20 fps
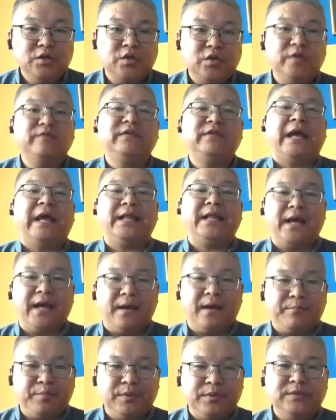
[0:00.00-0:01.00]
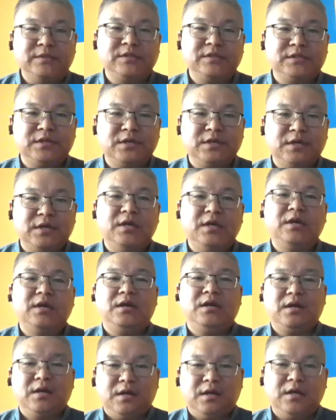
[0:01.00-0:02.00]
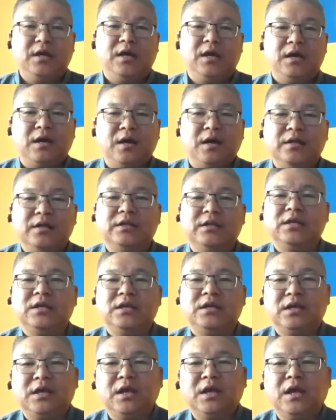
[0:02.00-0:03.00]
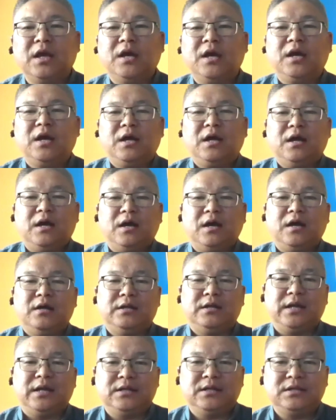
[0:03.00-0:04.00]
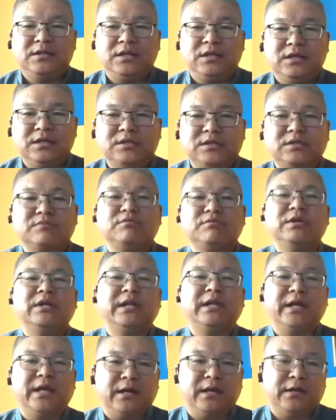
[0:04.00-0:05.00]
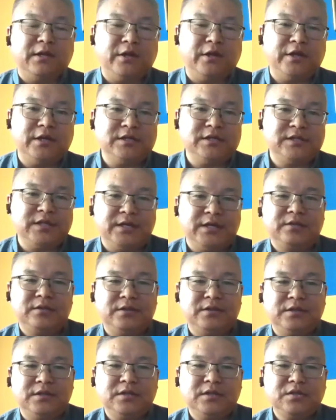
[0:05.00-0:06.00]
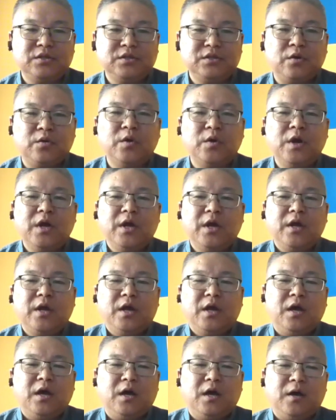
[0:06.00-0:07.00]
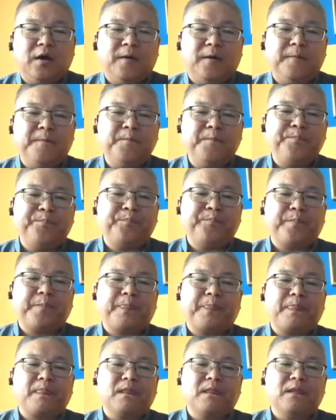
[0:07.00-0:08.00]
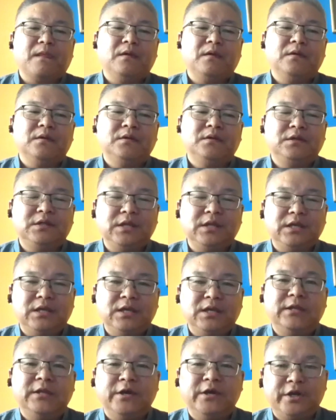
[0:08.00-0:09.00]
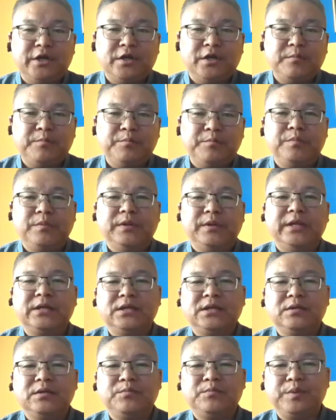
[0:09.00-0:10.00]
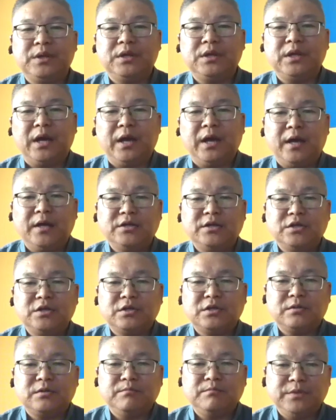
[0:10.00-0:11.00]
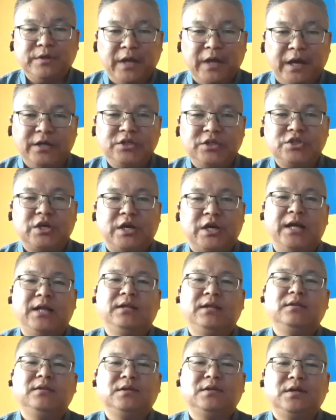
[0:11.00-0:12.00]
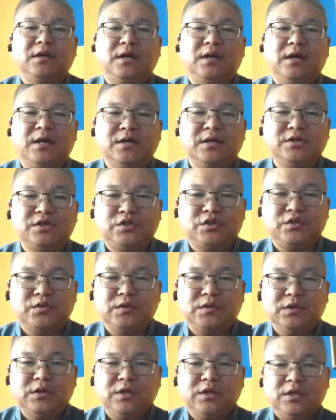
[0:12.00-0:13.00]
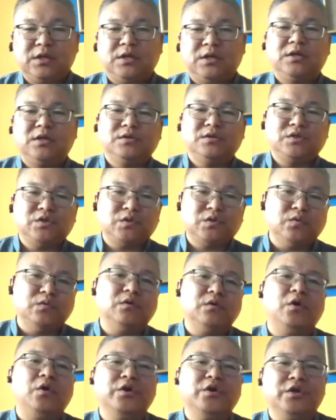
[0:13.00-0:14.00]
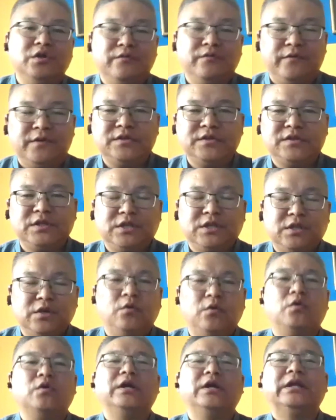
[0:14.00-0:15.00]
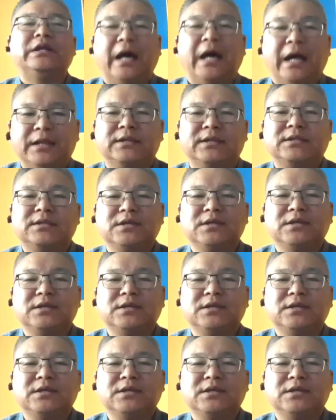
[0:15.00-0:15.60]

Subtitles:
So if that happens, that is really a learner-centered. So the learner, let it be a young child, a student in a school or university, or adult,